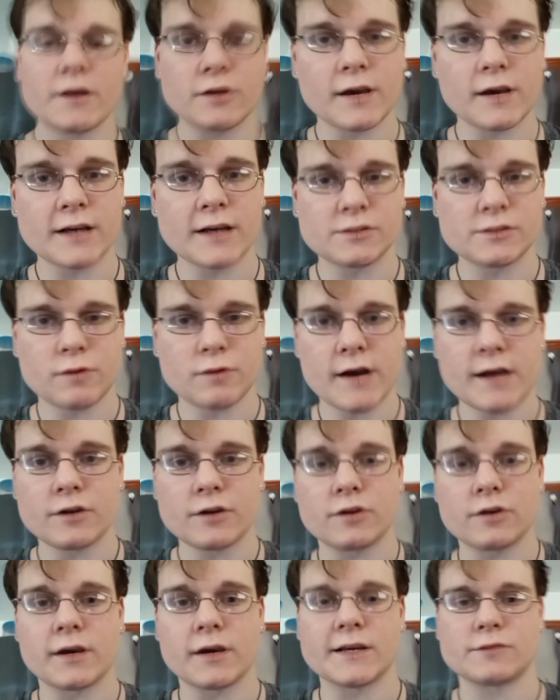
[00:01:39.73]
You guys
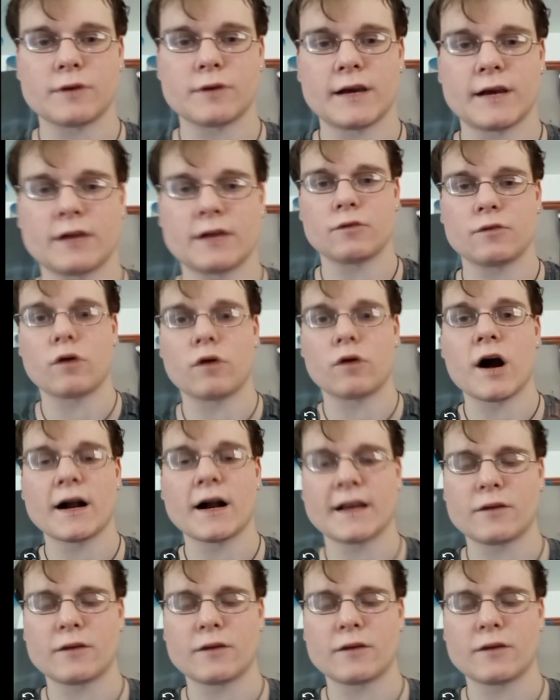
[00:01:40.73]
ready? You guys ready to rock